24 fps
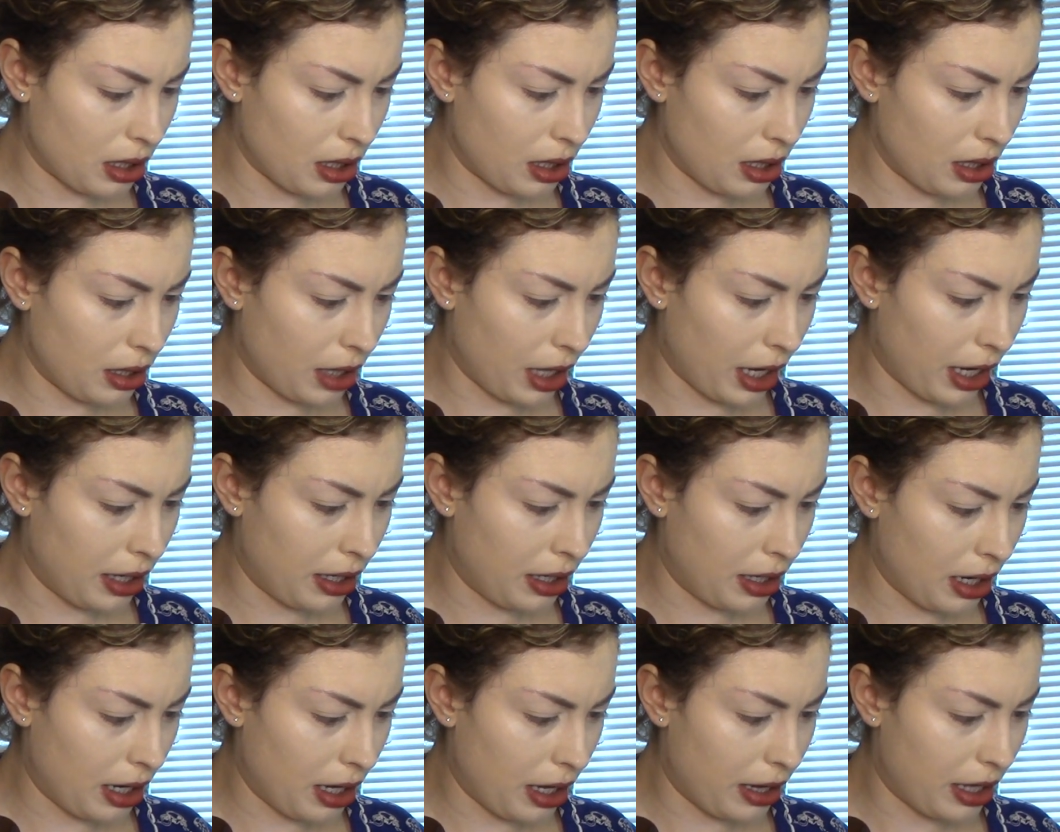
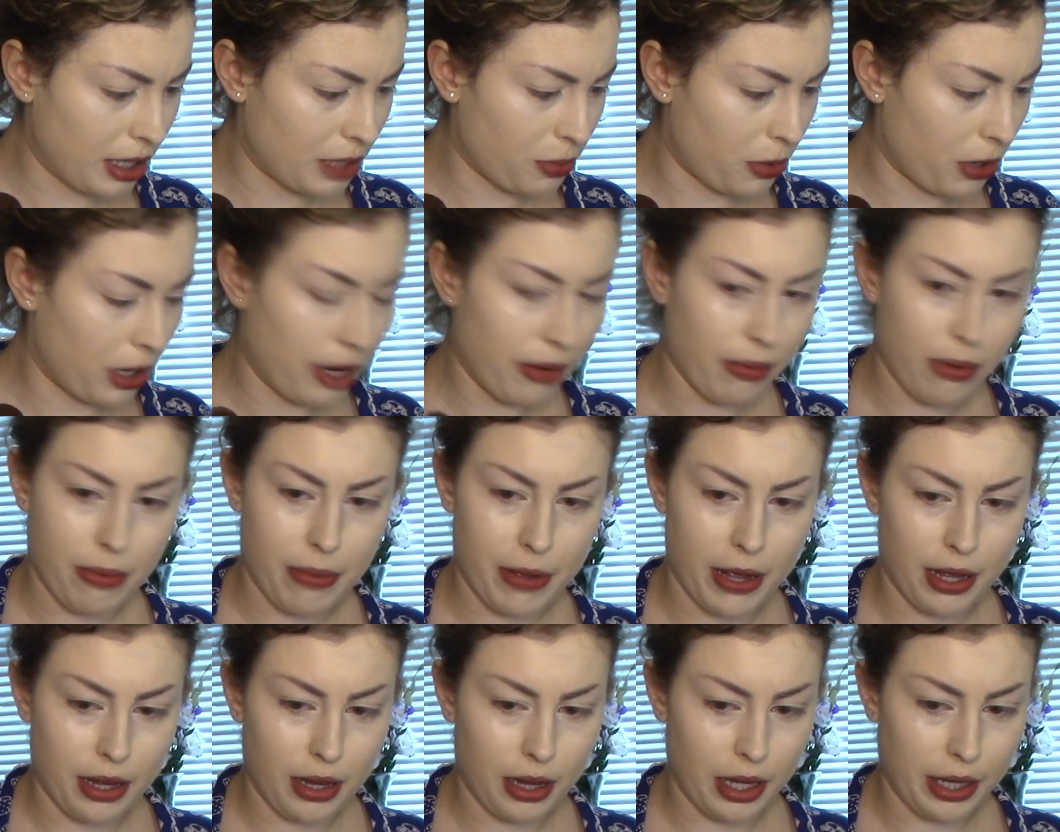Then at this point I'm a
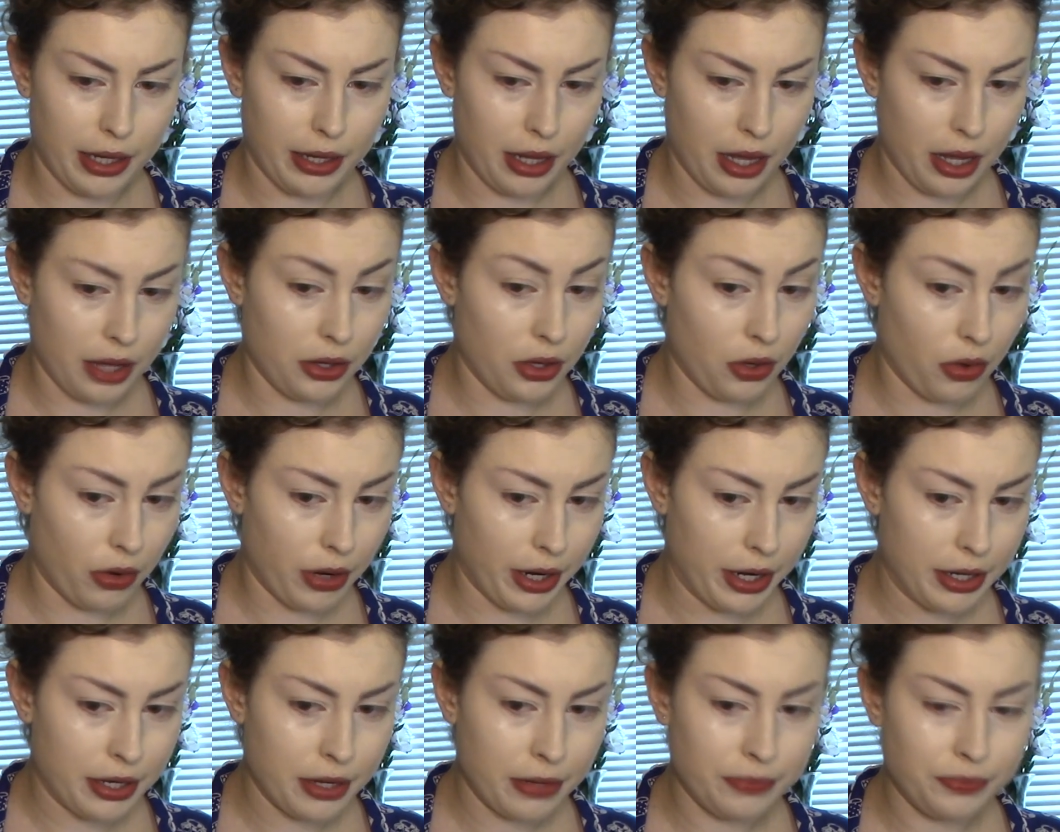bit like
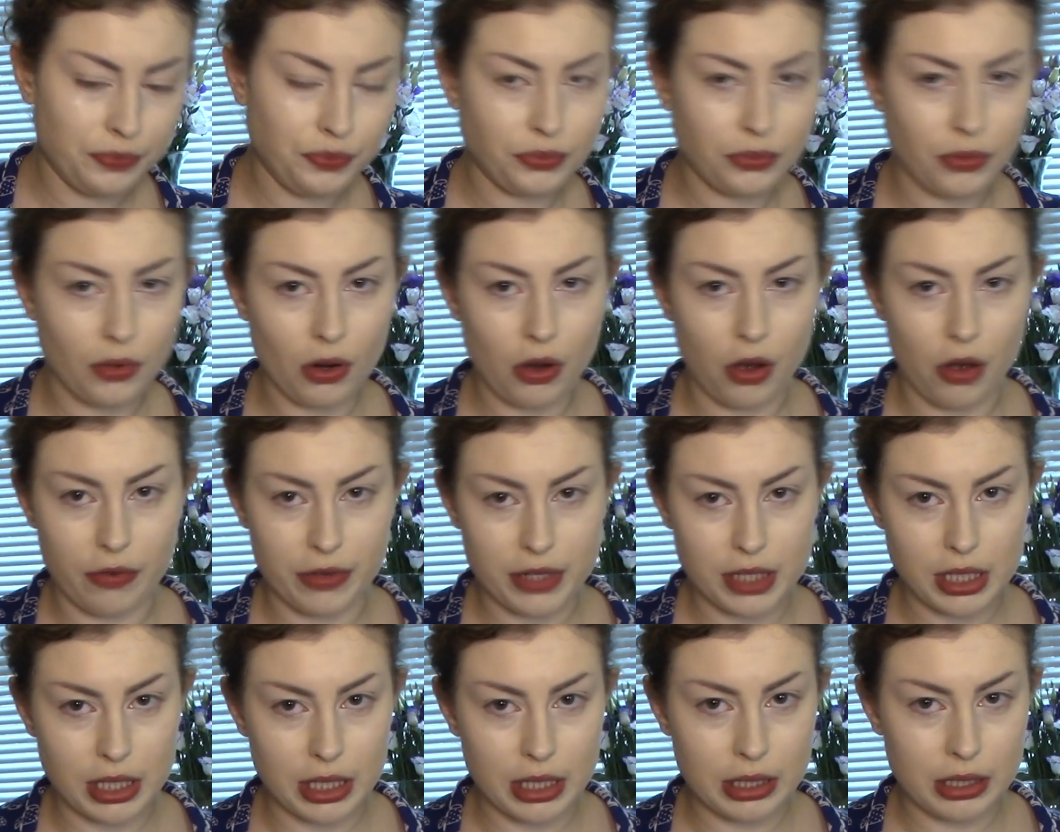annoyed,
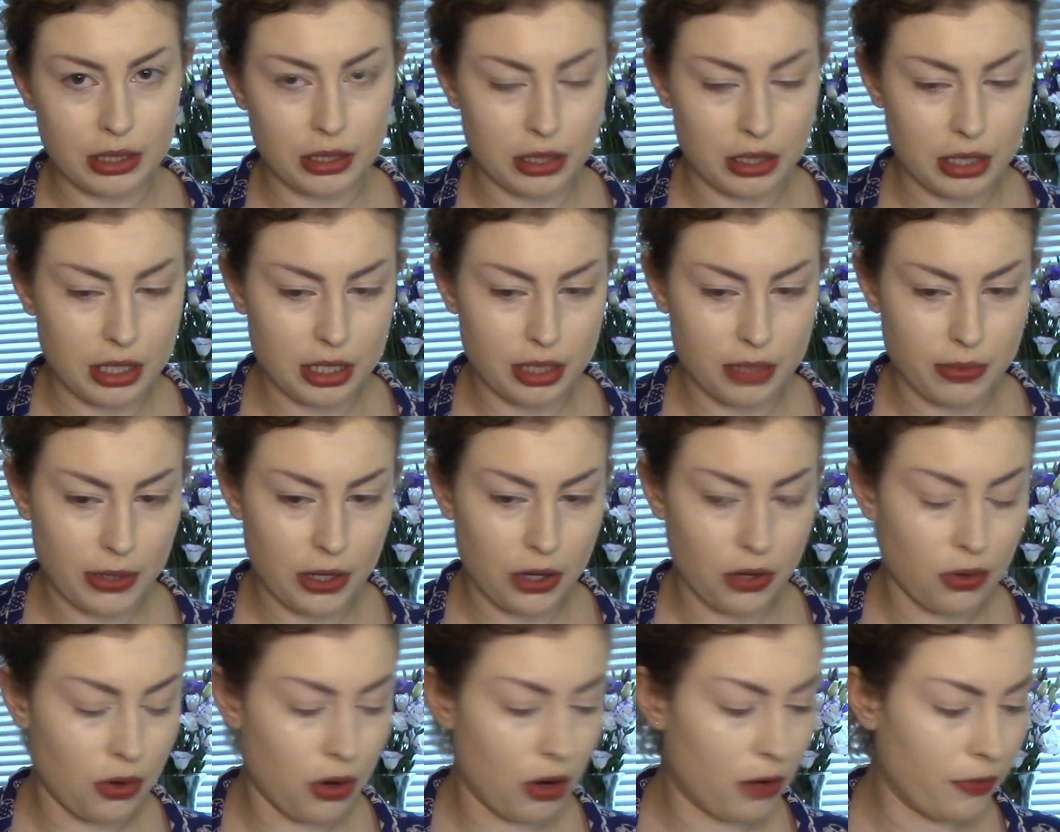obviously, because this has been
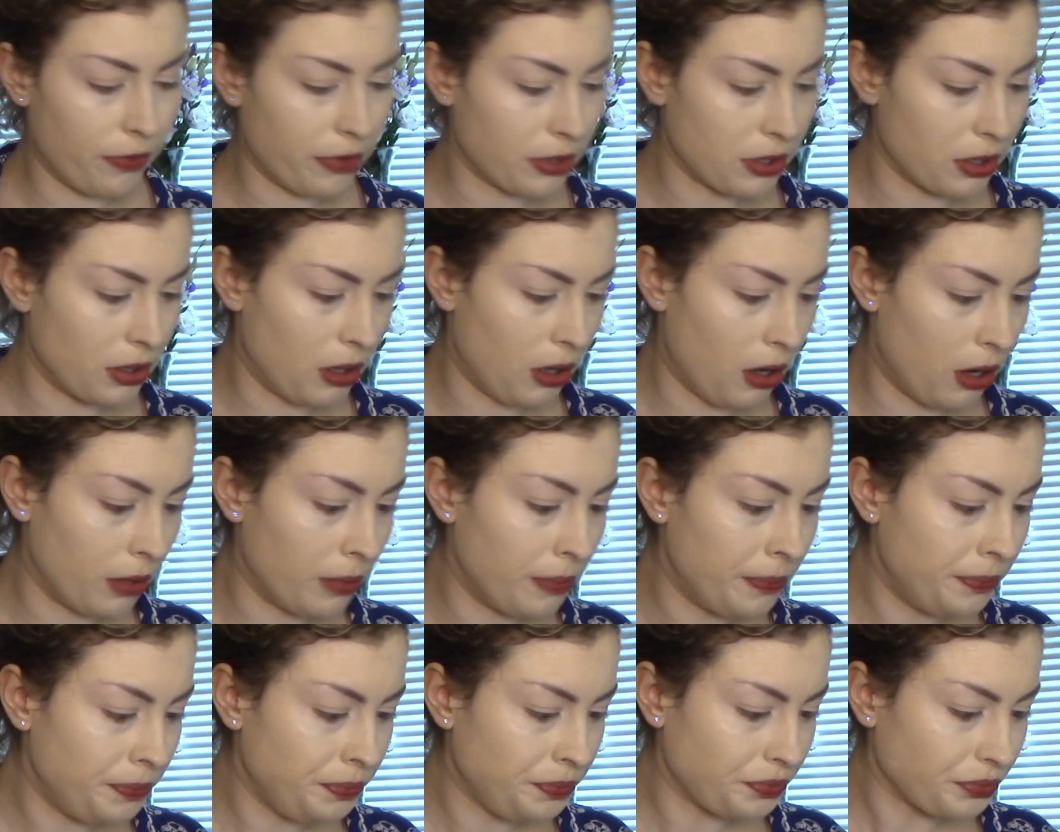going on for so long.